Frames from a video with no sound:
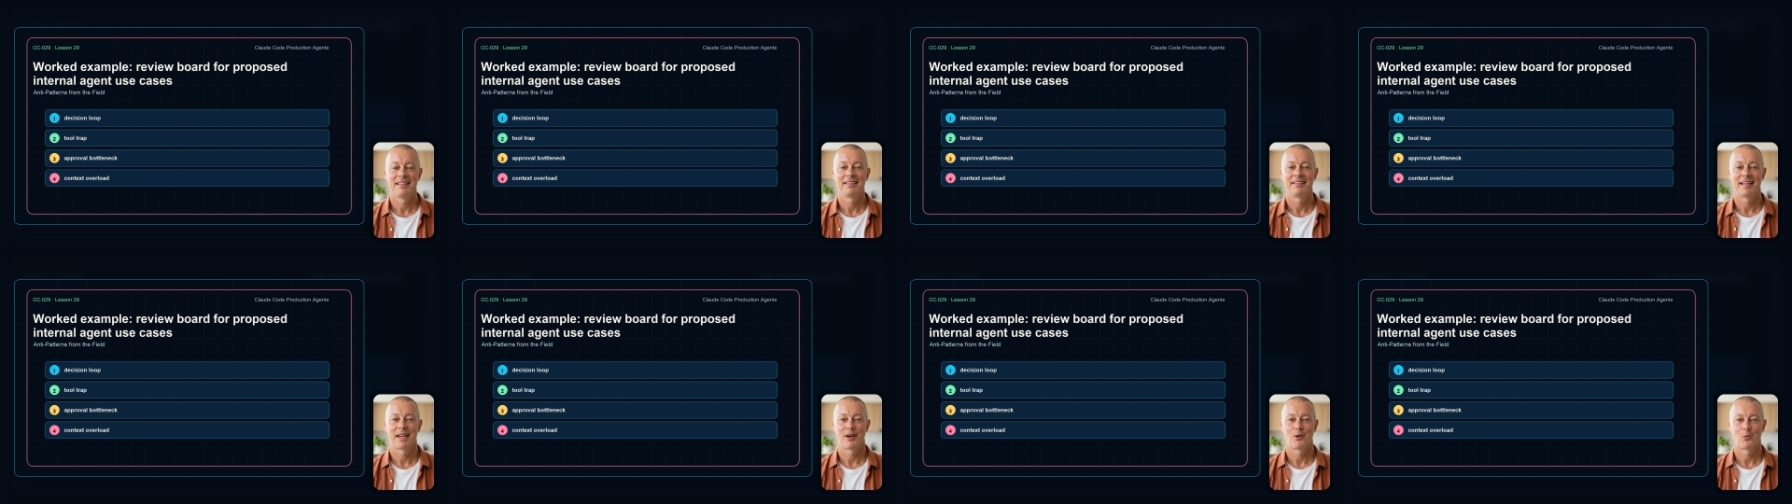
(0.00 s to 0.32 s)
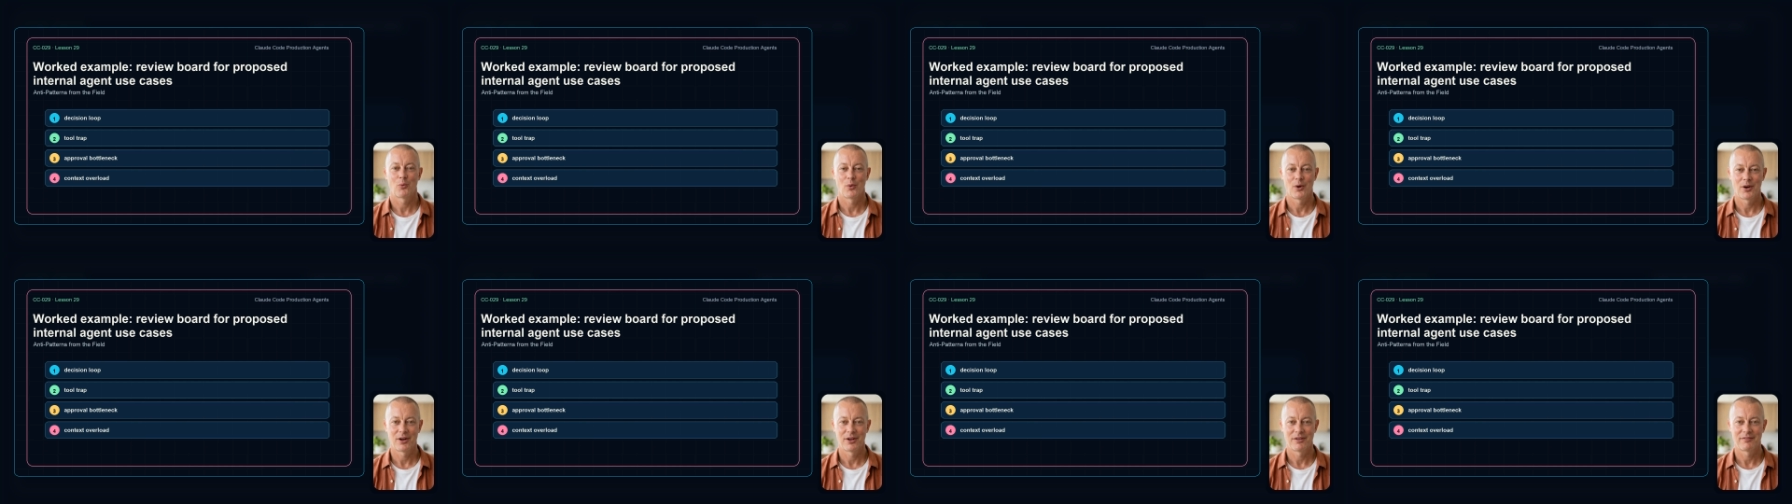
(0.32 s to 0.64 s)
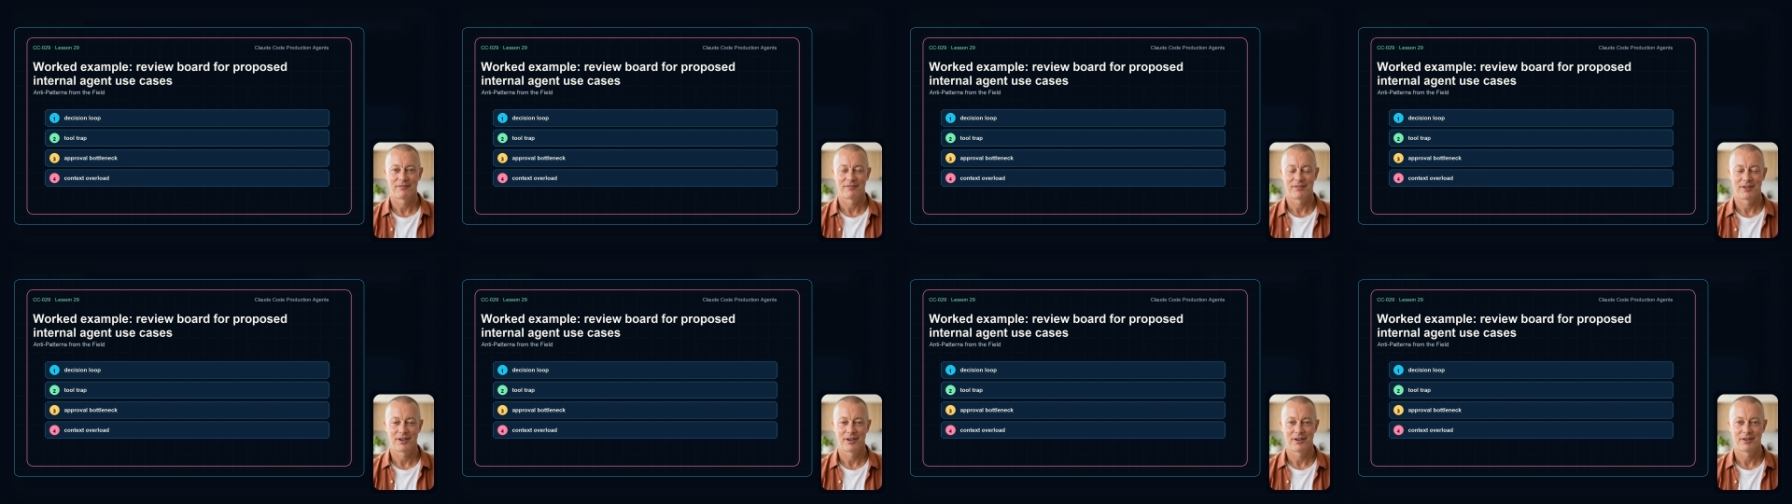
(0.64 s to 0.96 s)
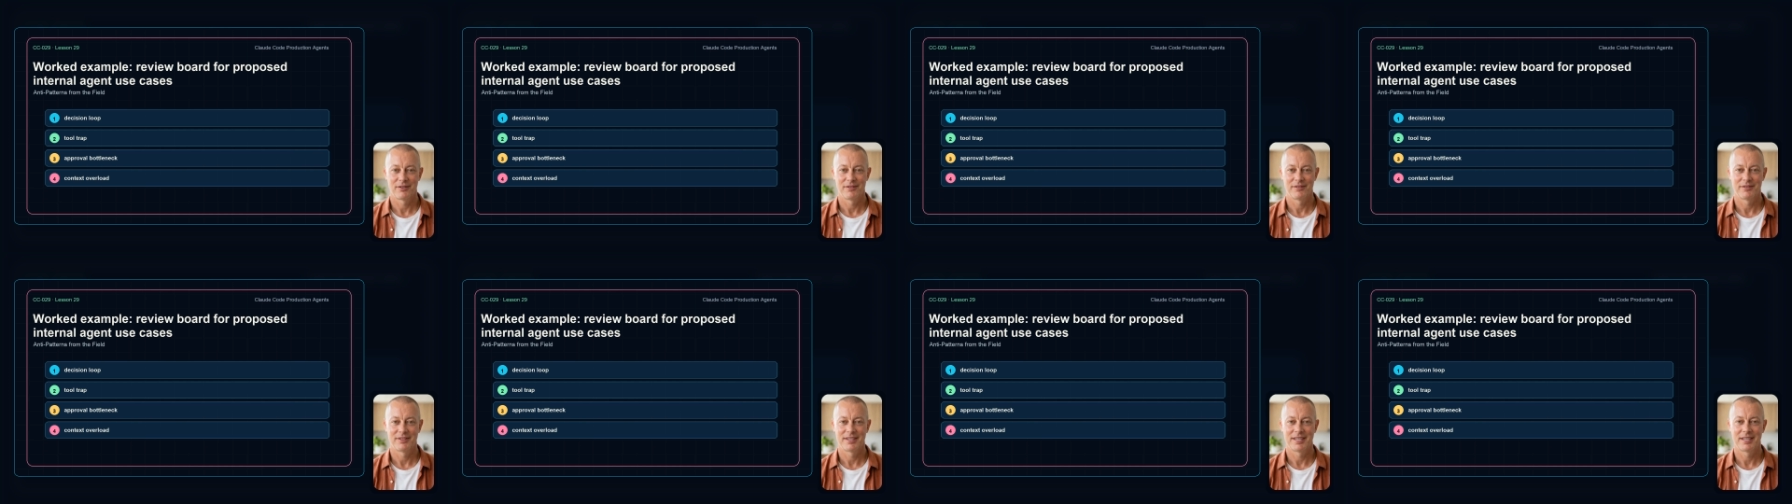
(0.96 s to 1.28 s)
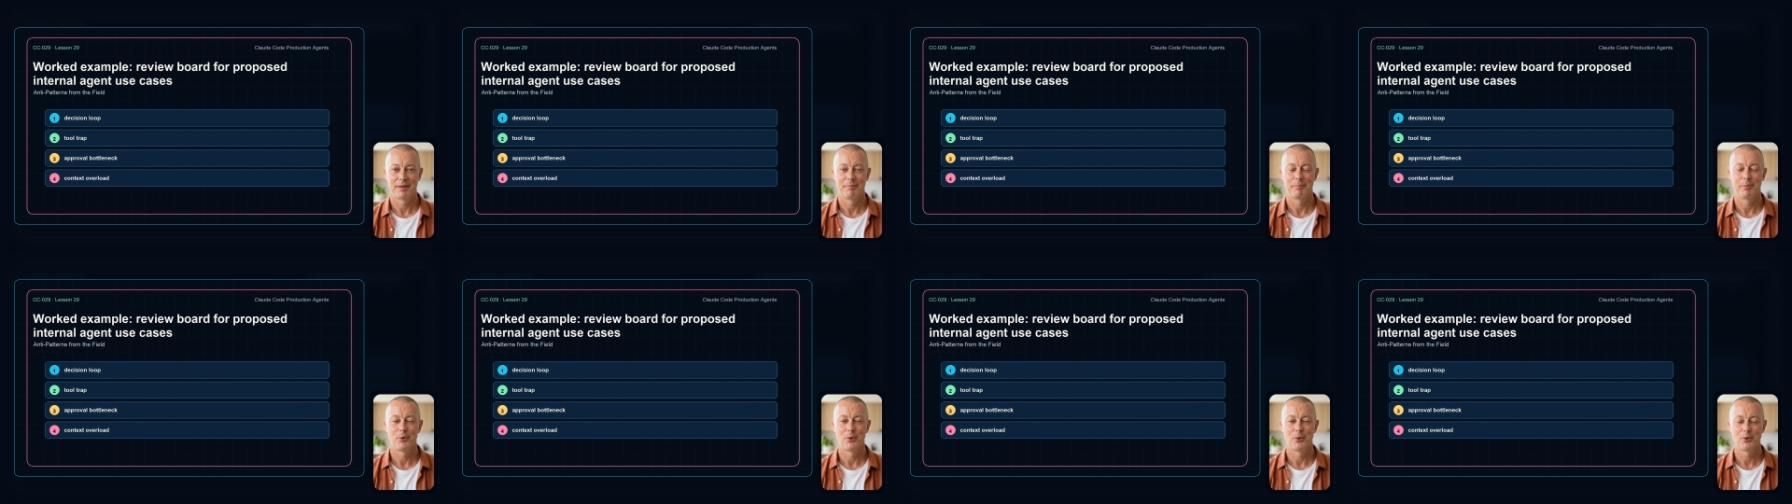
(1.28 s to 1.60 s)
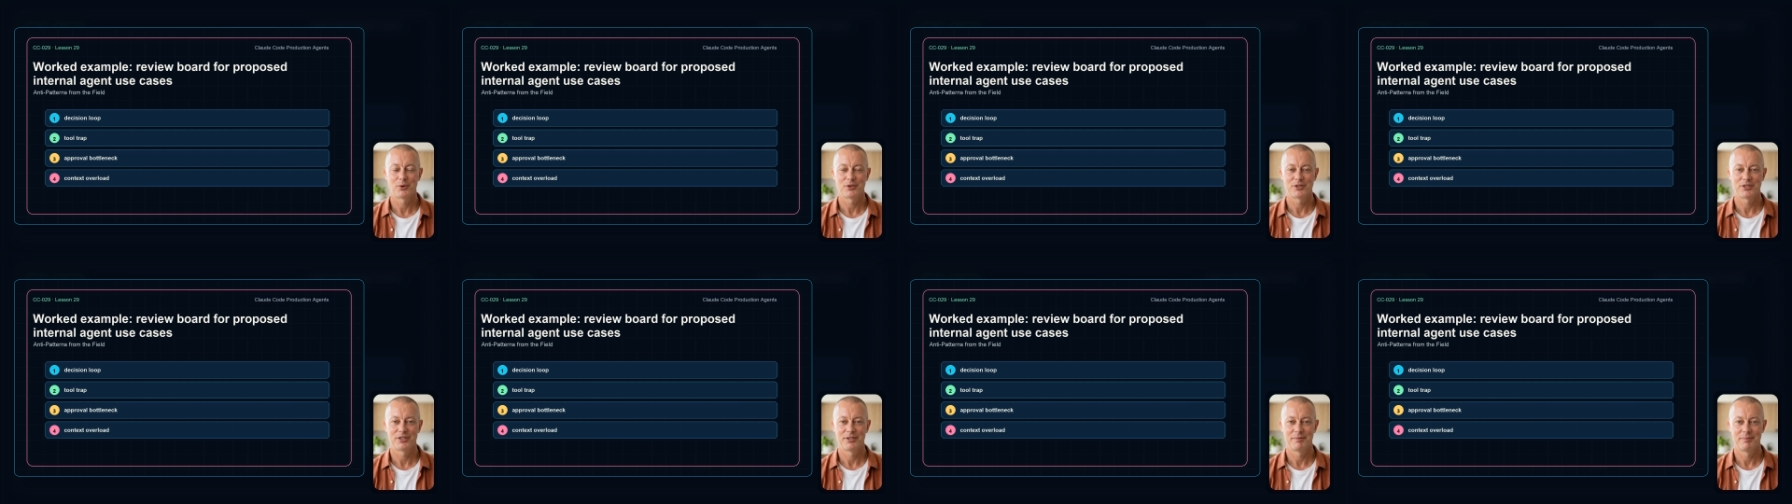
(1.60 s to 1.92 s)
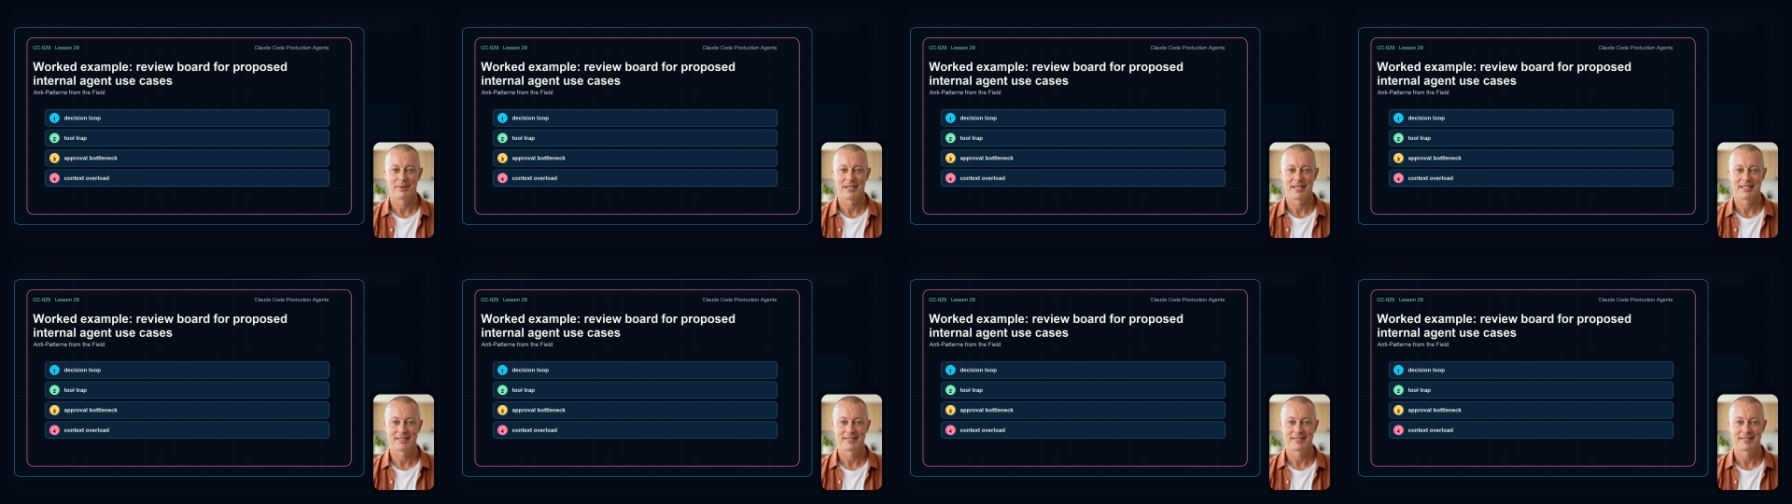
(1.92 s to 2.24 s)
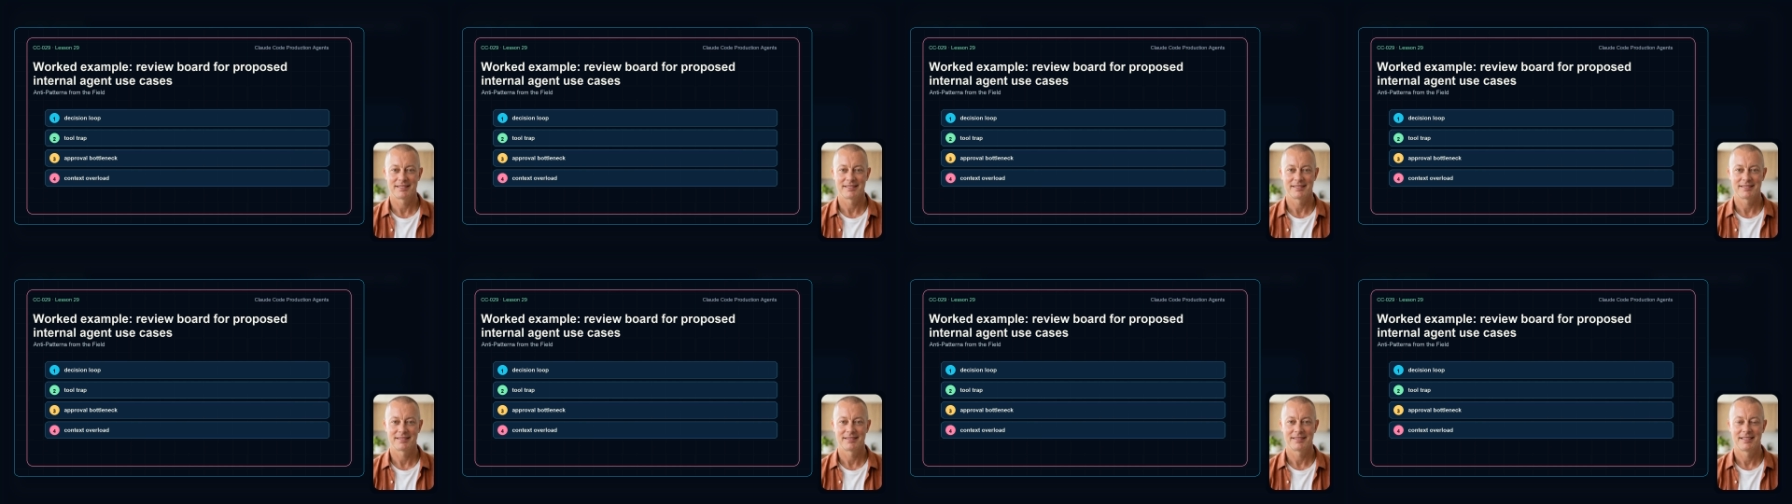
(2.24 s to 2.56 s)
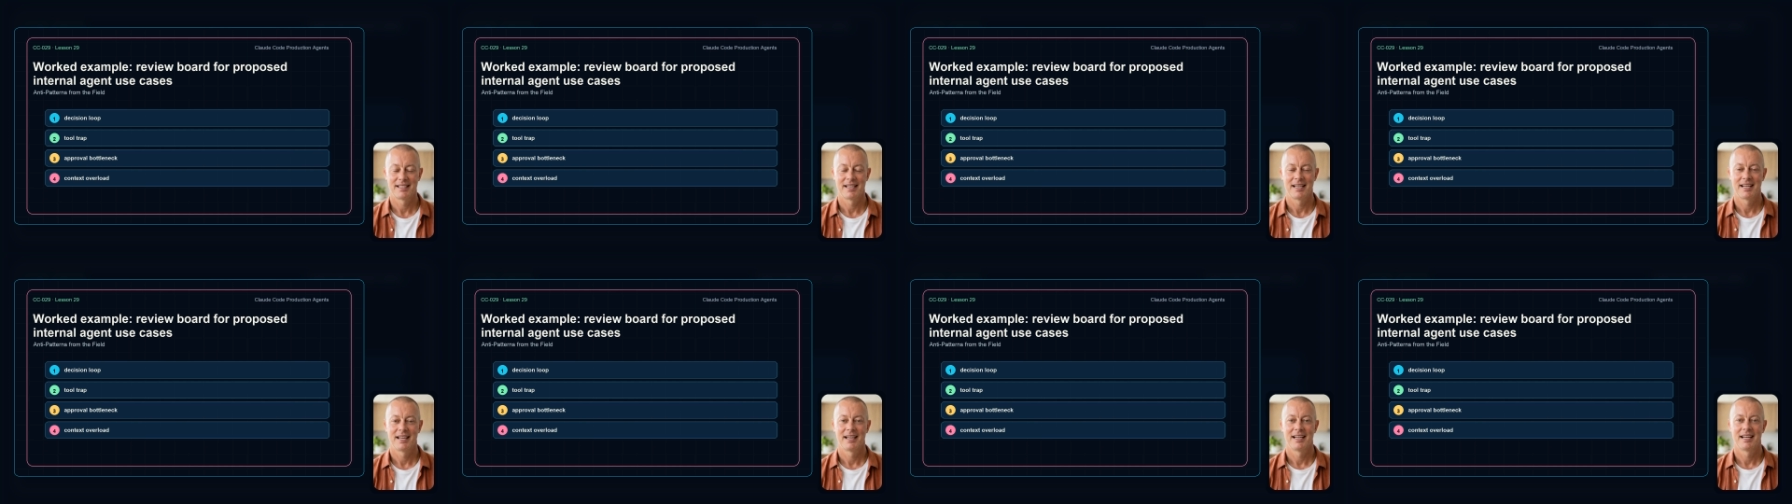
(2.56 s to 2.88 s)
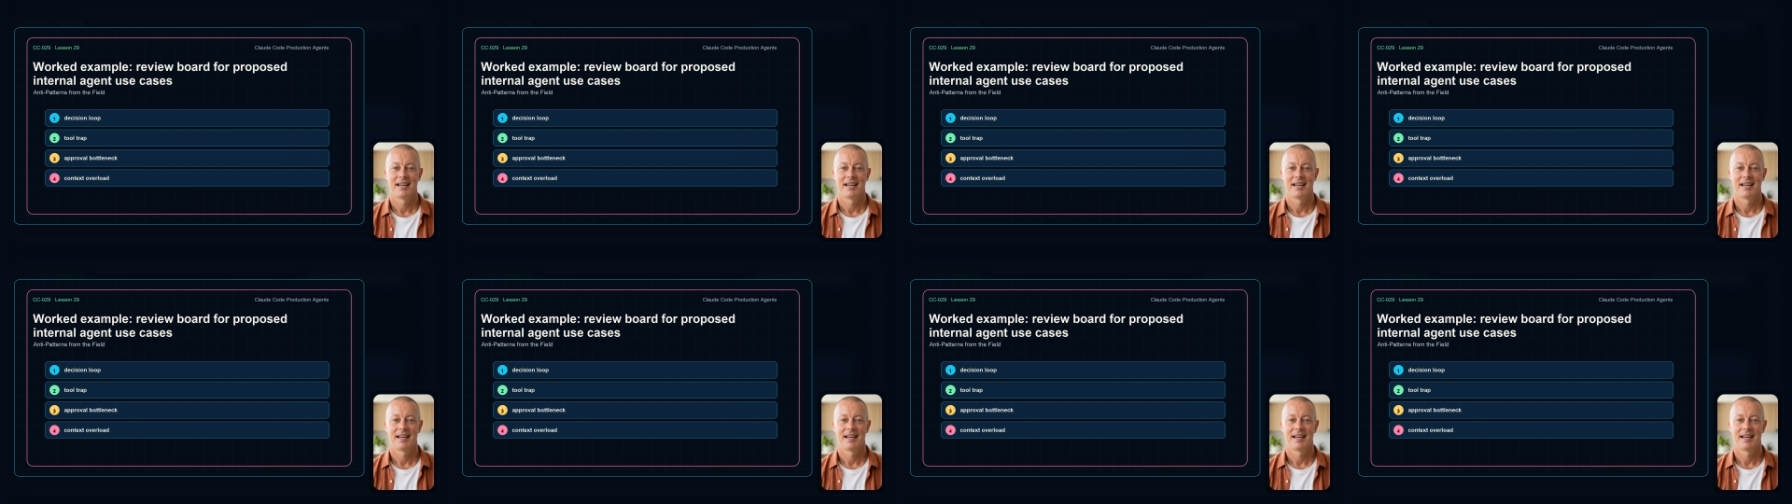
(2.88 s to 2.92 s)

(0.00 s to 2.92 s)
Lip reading: In that workflow, the important pieces